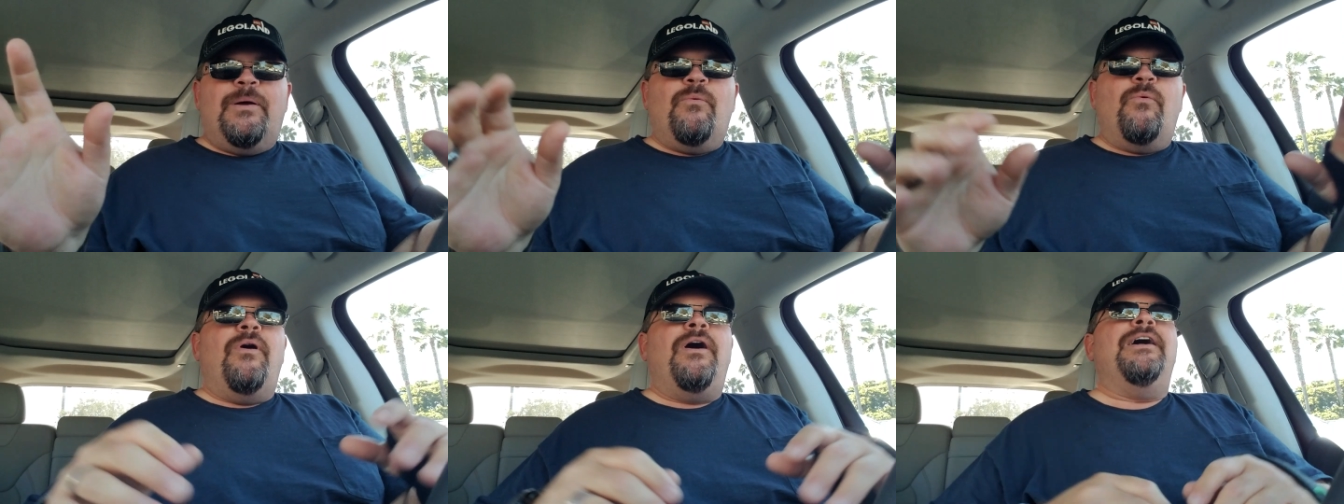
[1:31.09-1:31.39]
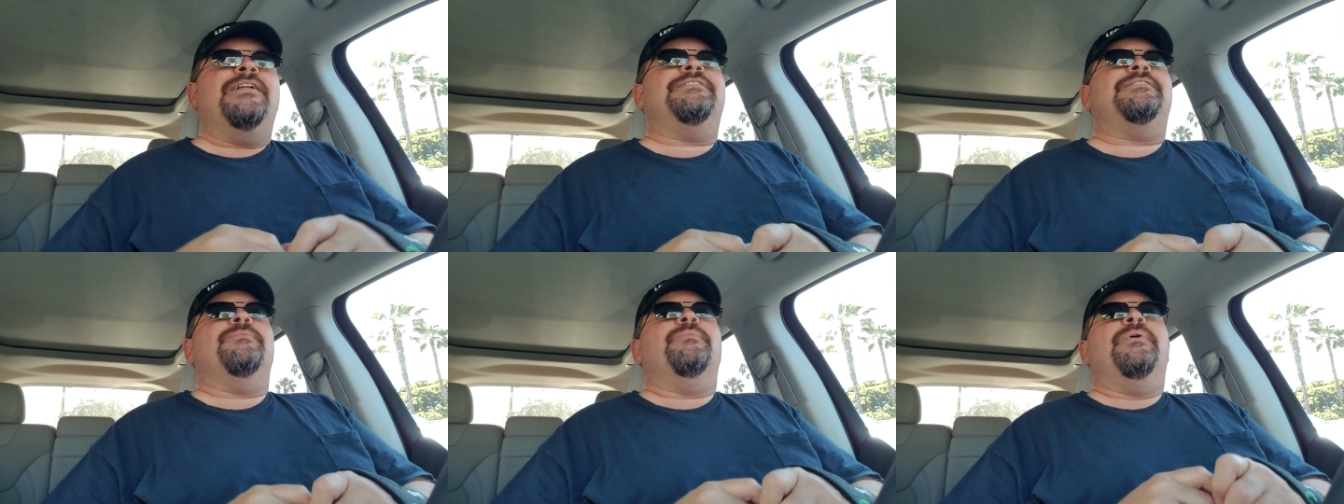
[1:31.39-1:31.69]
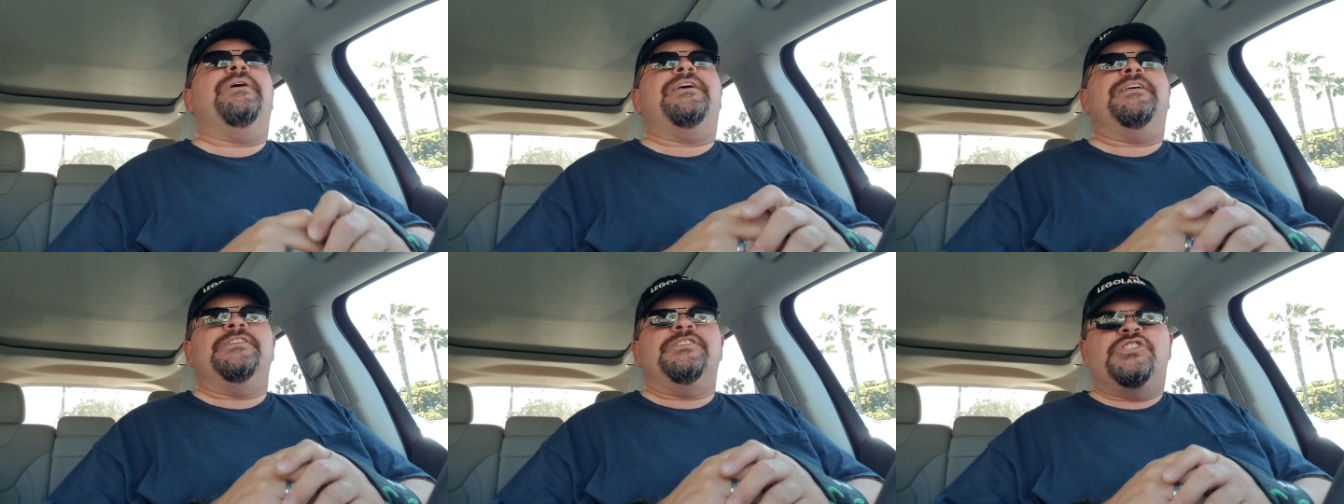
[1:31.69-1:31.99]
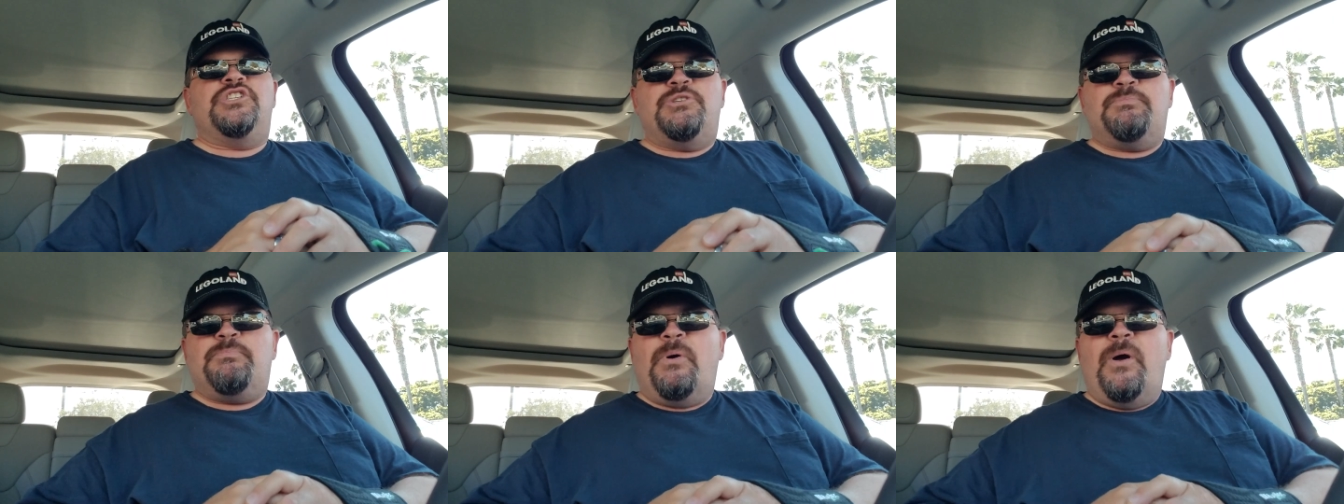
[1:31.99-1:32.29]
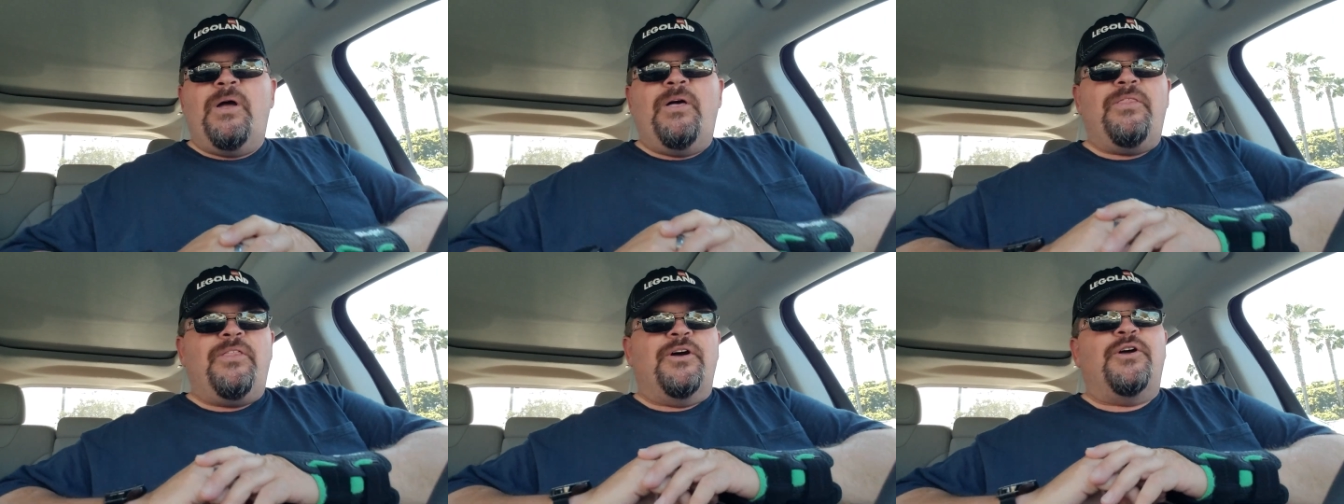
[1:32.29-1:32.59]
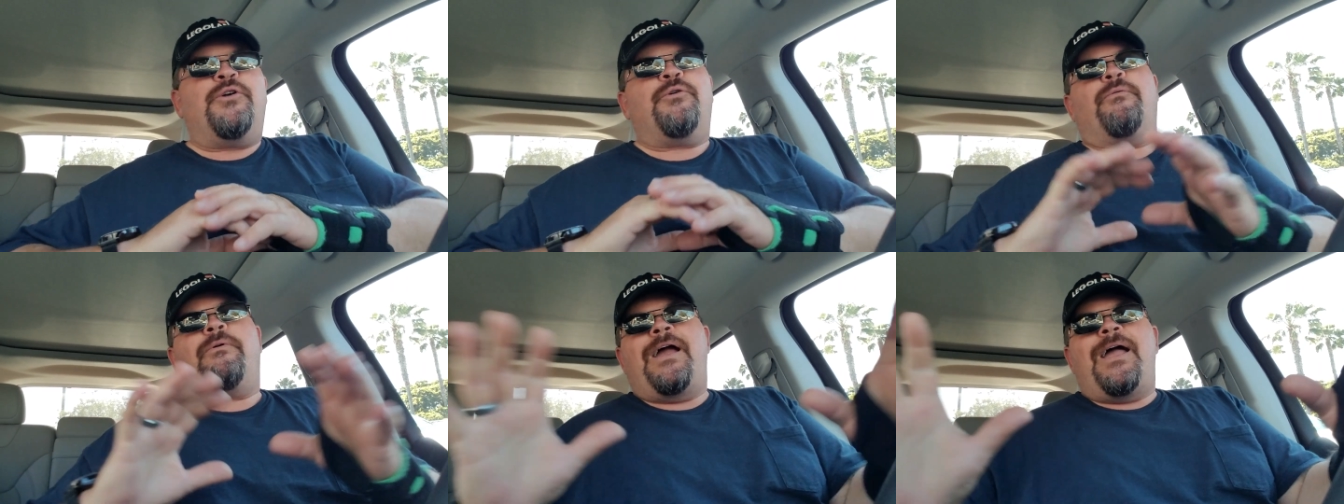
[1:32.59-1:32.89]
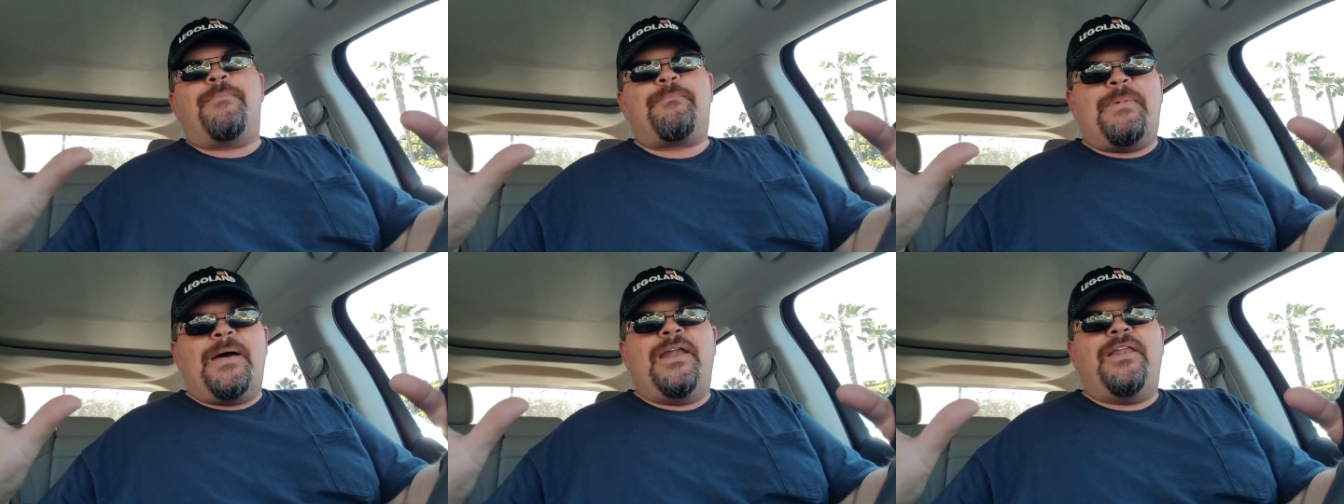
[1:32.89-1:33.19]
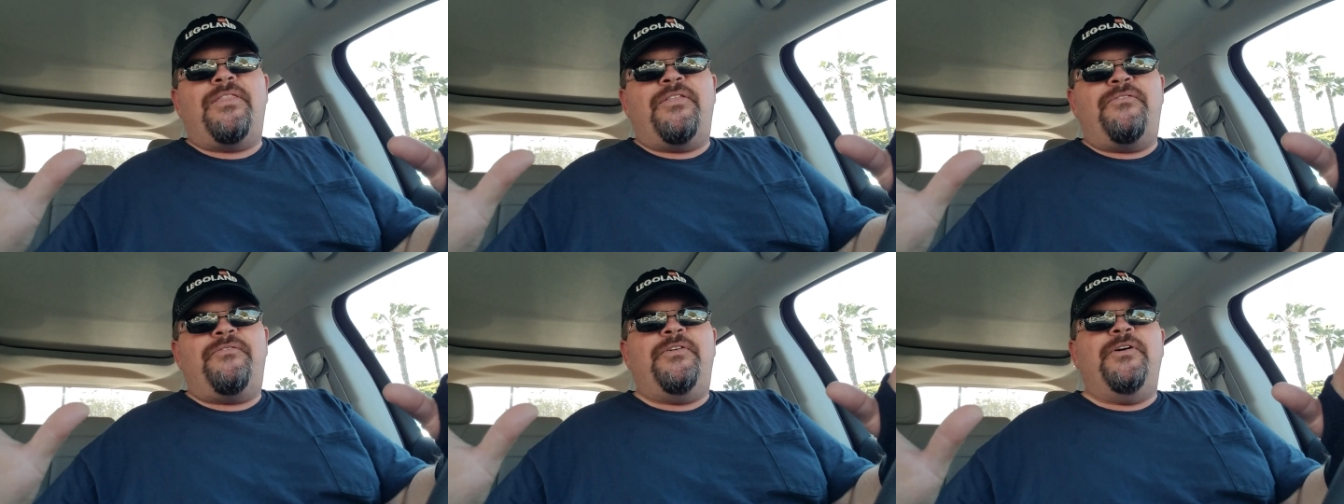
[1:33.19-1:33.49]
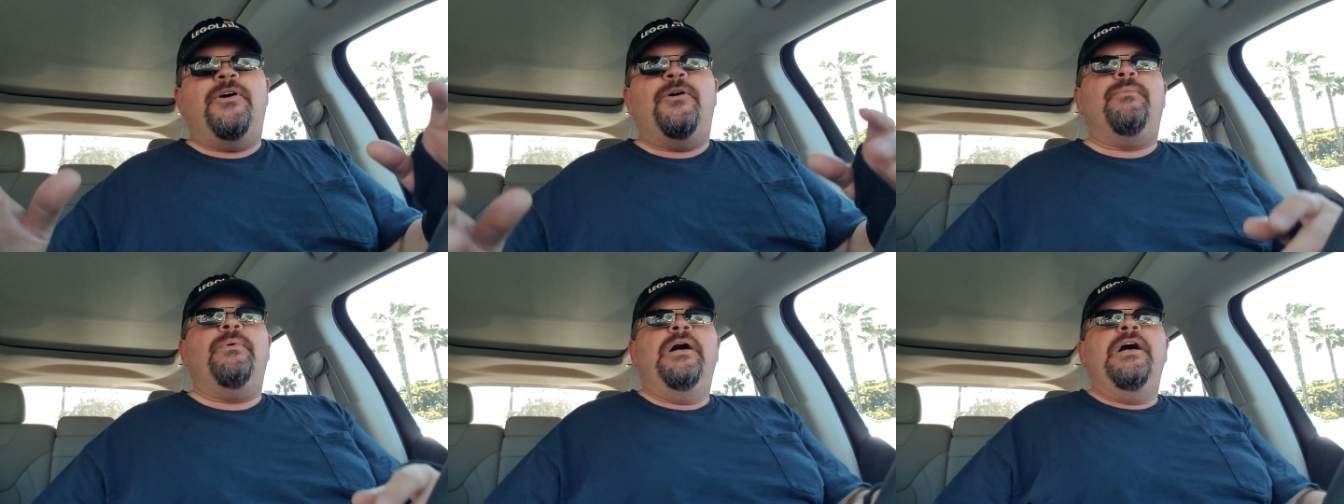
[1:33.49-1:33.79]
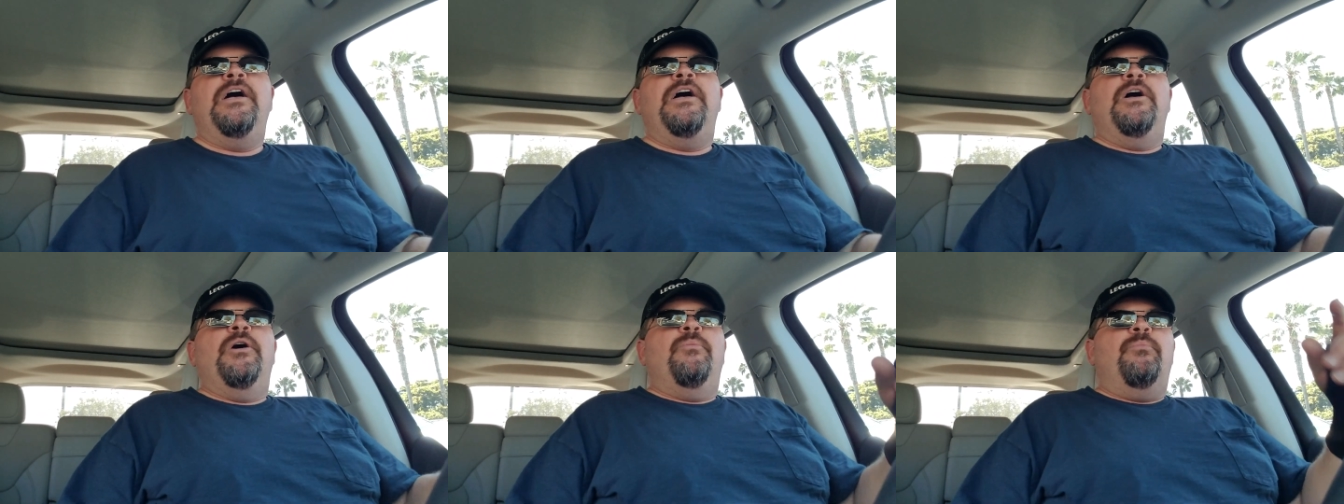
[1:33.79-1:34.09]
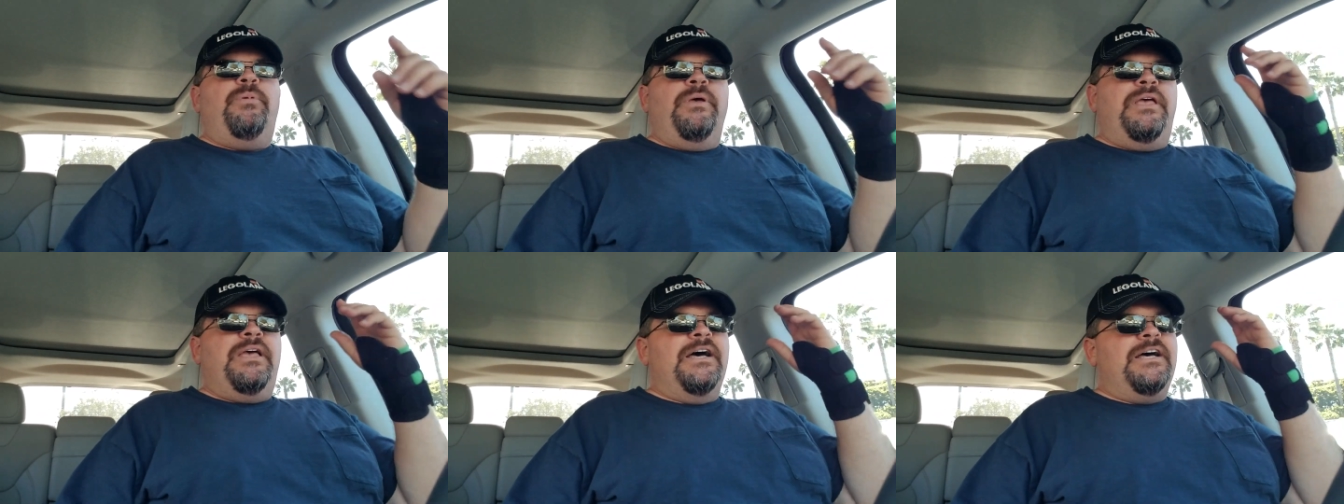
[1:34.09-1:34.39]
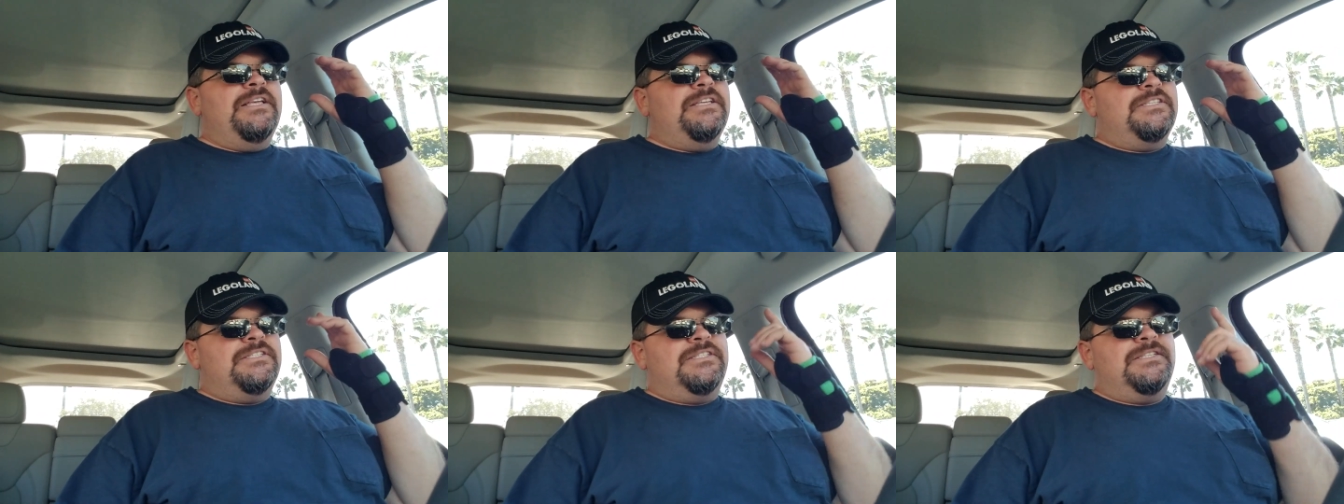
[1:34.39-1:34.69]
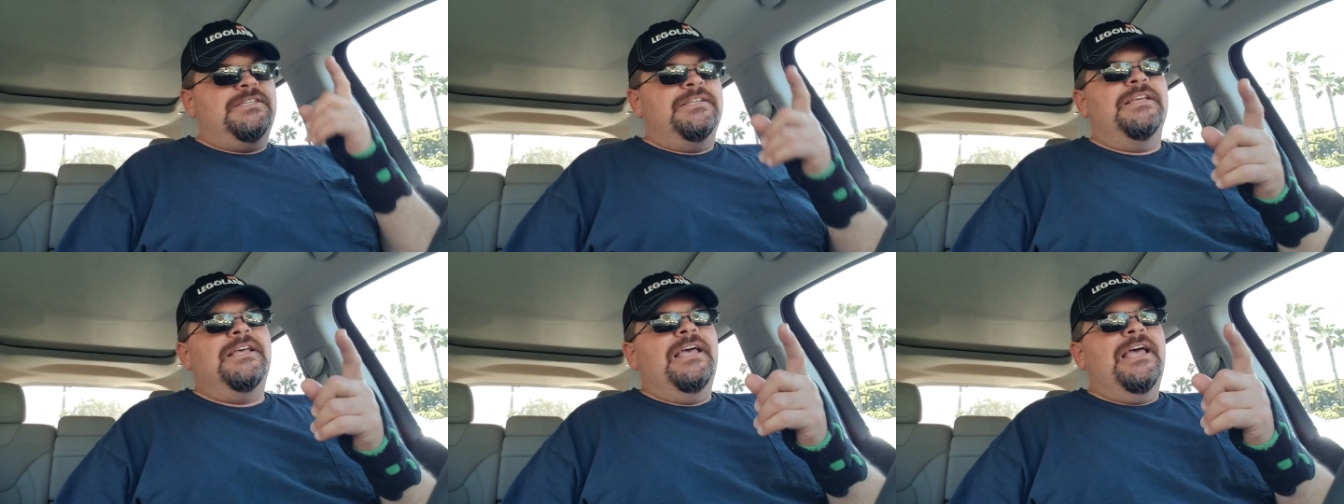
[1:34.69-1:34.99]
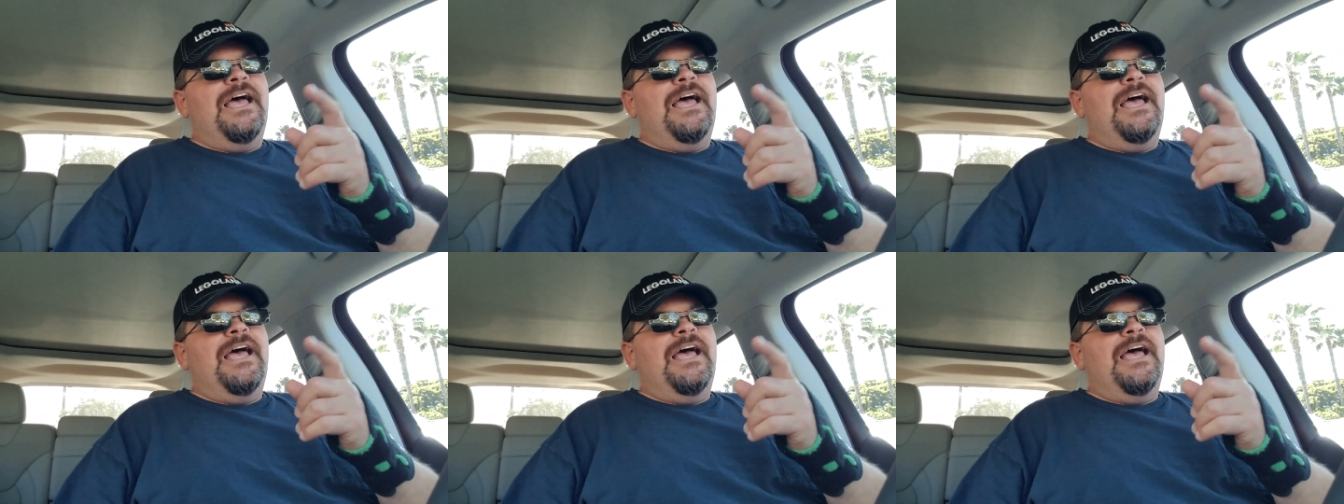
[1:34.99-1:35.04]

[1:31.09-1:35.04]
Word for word: want and we can spoil the crap out of the film because,